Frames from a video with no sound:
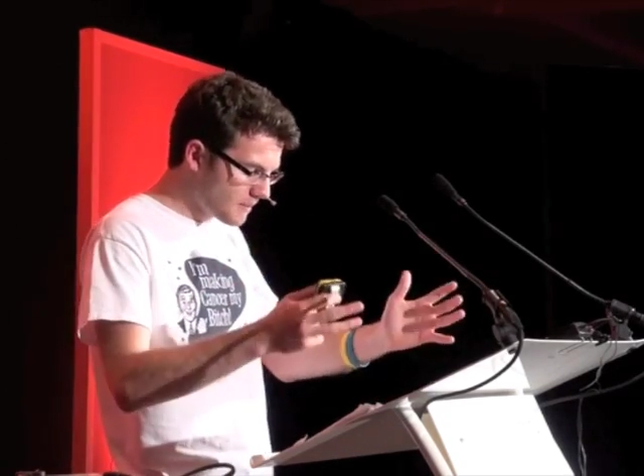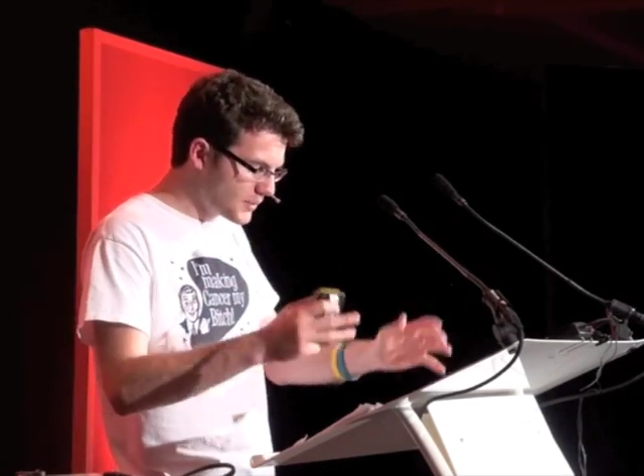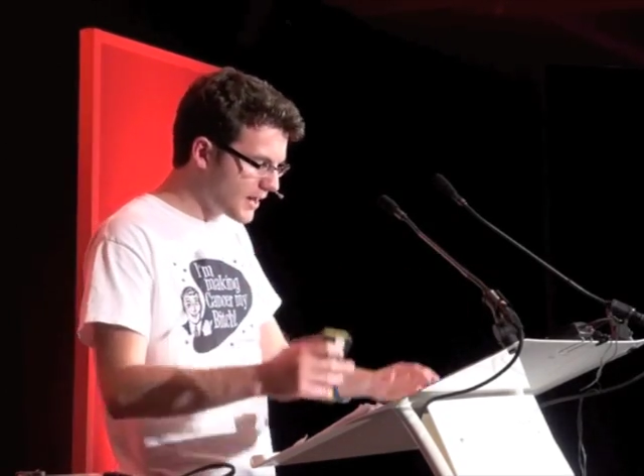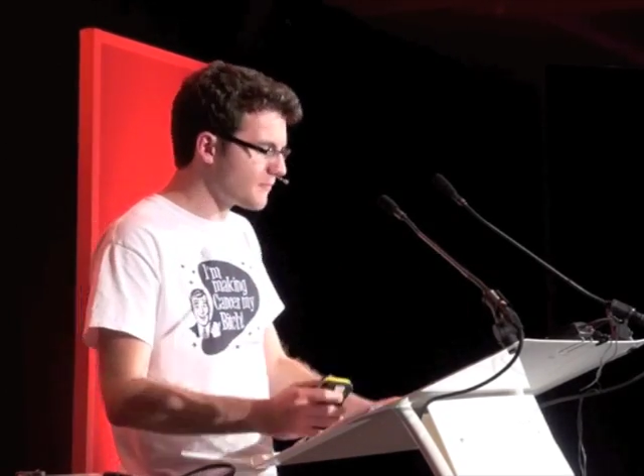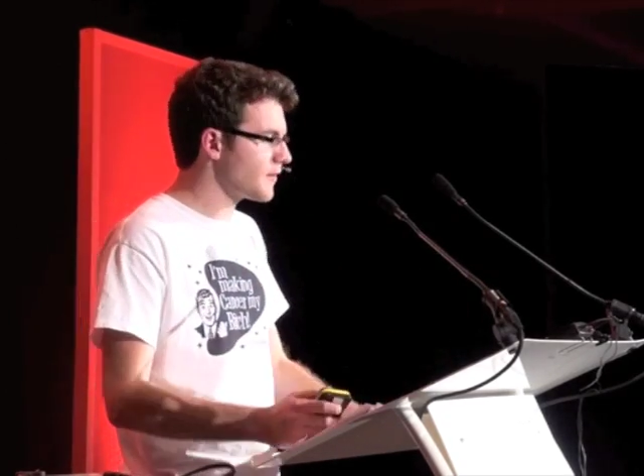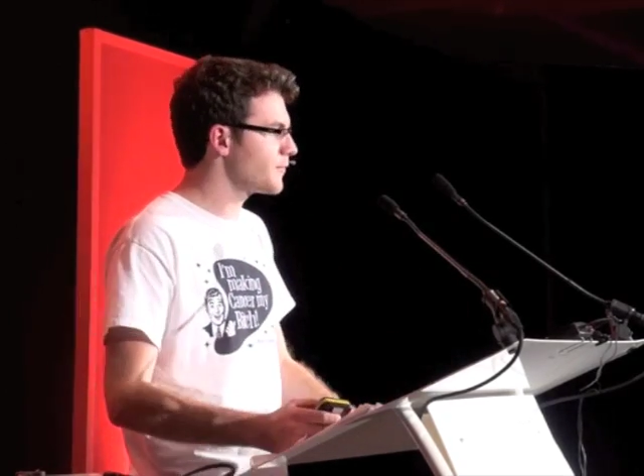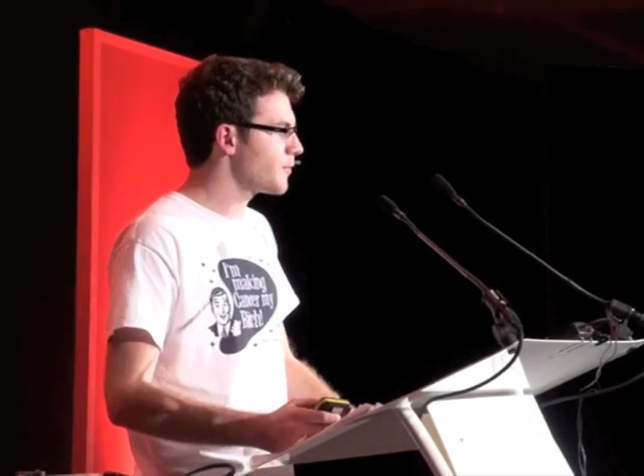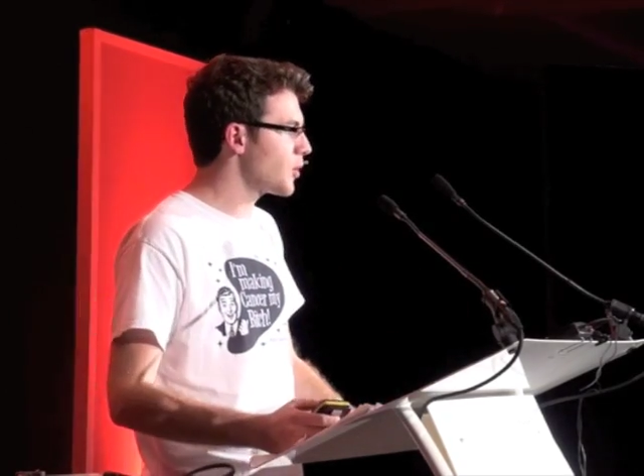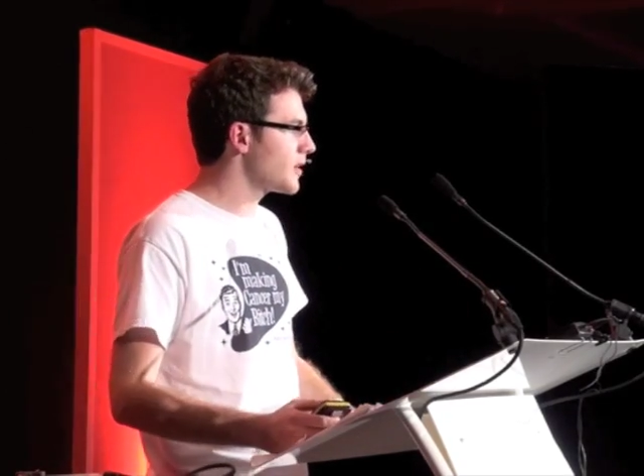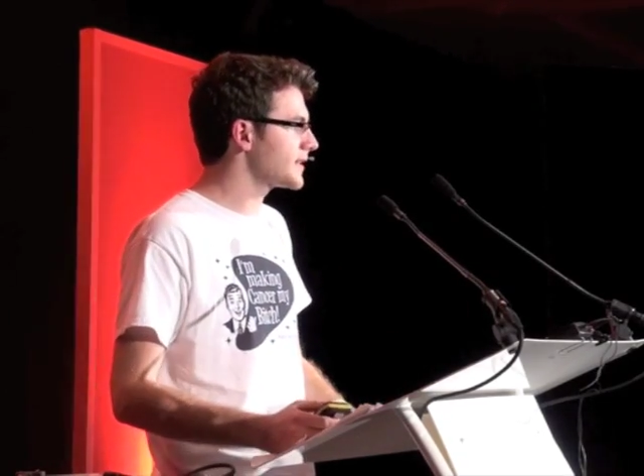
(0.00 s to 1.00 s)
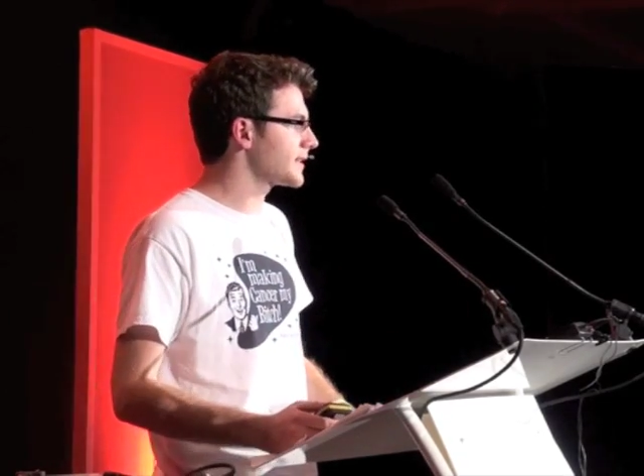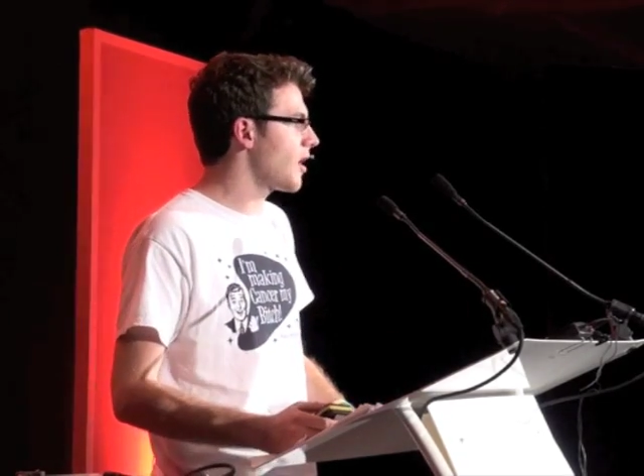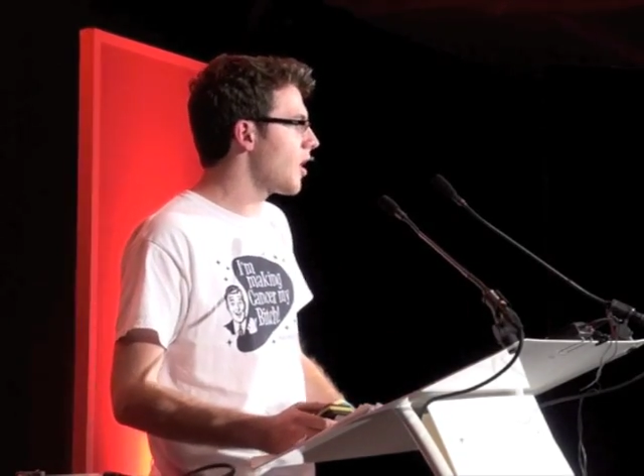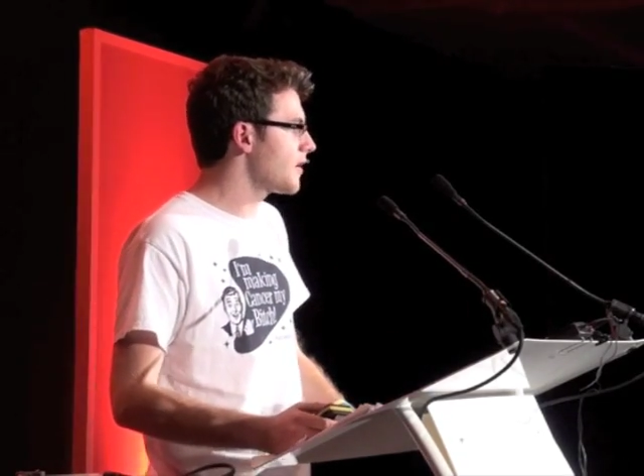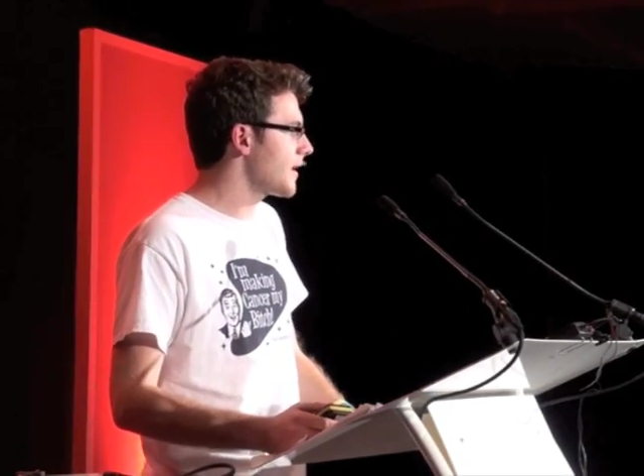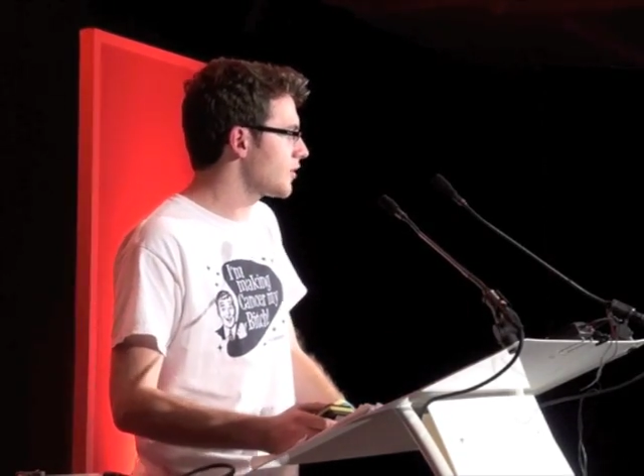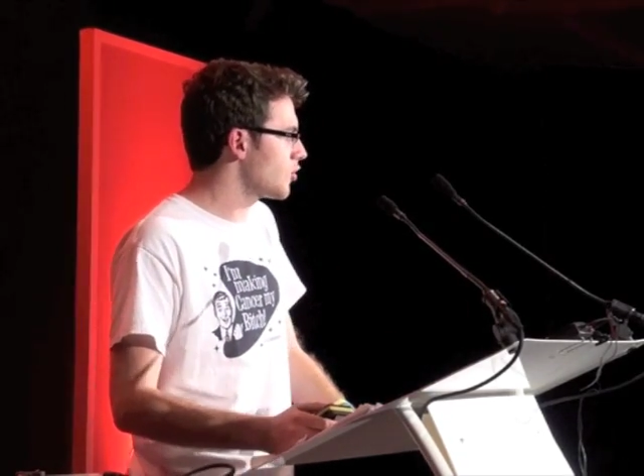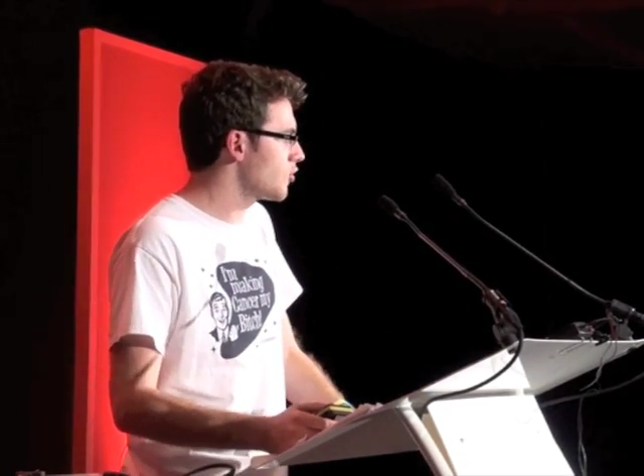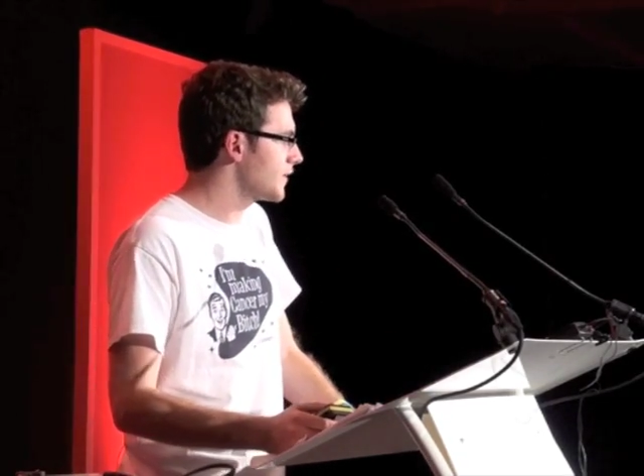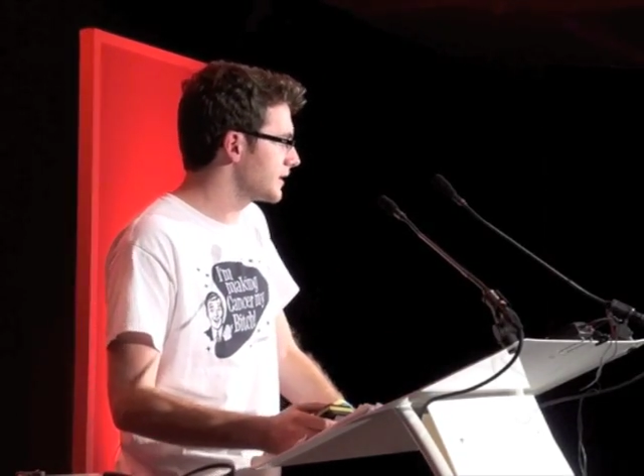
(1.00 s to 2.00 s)
But yeah, the point is this, I've had
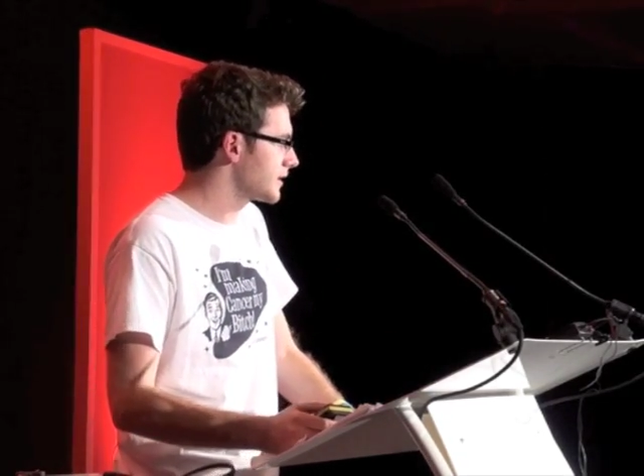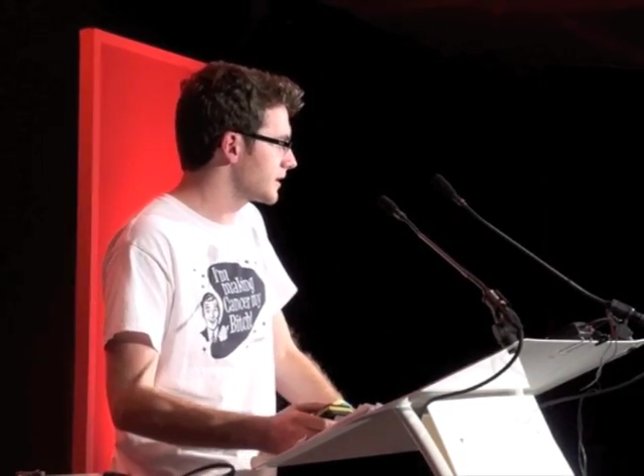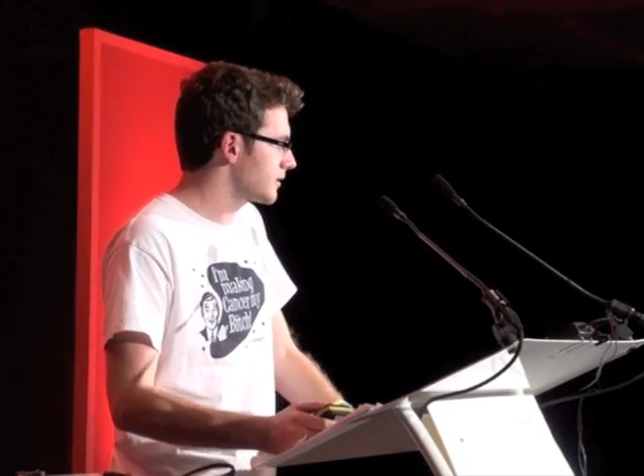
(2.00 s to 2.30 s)
all these